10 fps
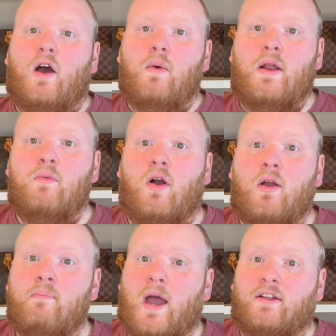Hello and
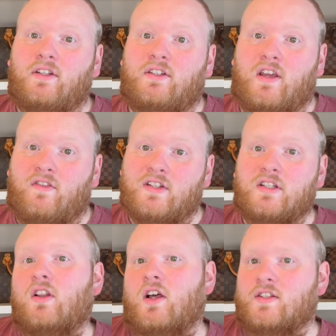welcome back to David's
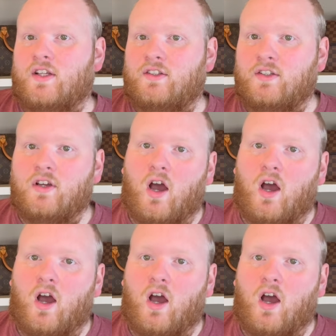Closet.